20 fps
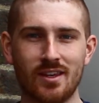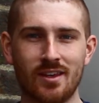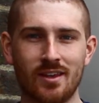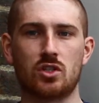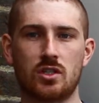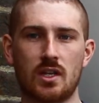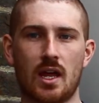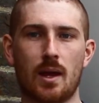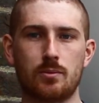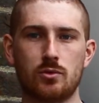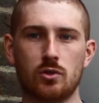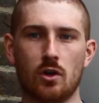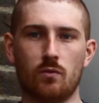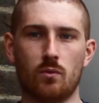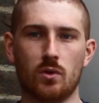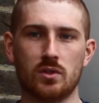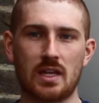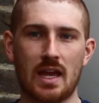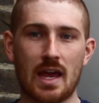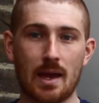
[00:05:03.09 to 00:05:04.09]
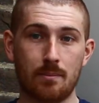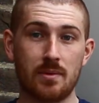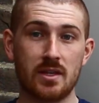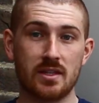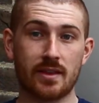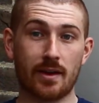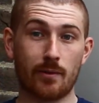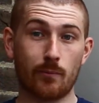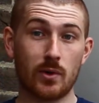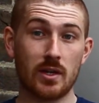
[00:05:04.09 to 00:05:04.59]
Snapshot of what's happening
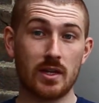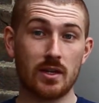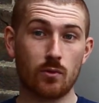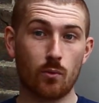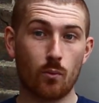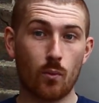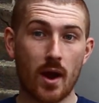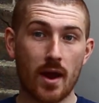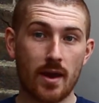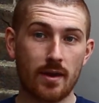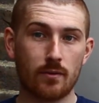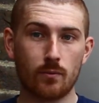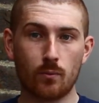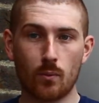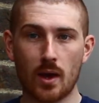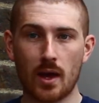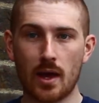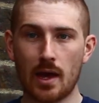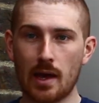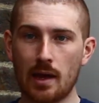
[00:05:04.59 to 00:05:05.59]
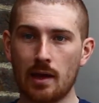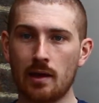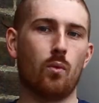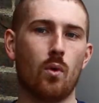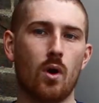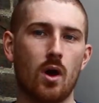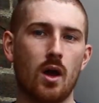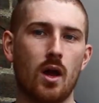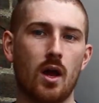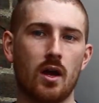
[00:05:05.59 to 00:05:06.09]
that week, when, where,
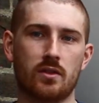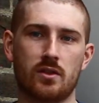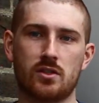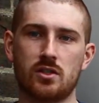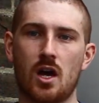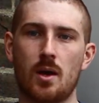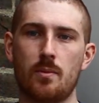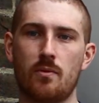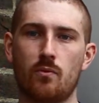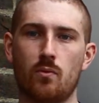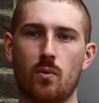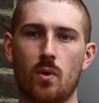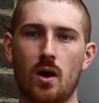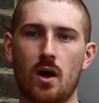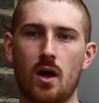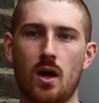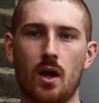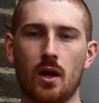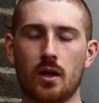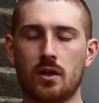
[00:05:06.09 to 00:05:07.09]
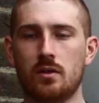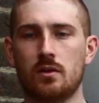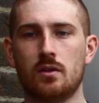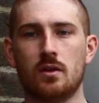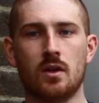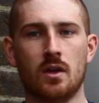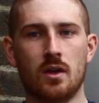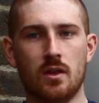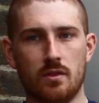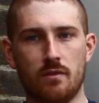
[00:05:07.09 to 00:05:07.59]
work, type of work,
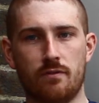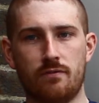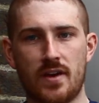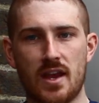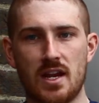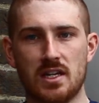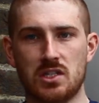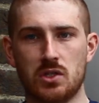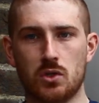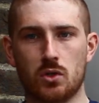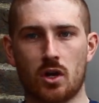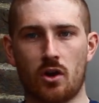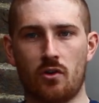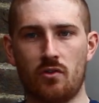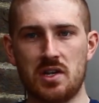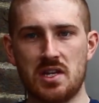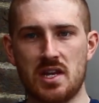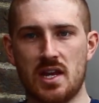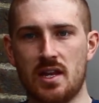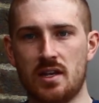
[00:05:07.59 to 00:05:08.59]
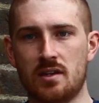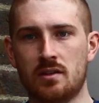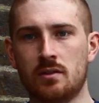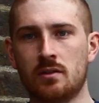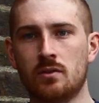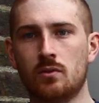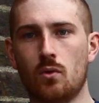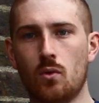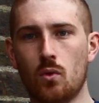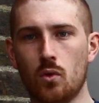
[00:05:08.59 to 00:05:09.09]
the phase that you're currently in,
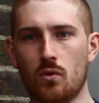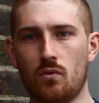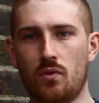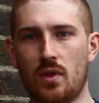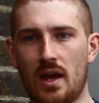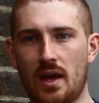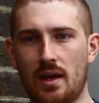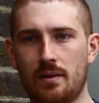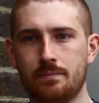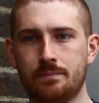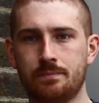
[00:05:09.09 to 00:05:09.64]
all of that.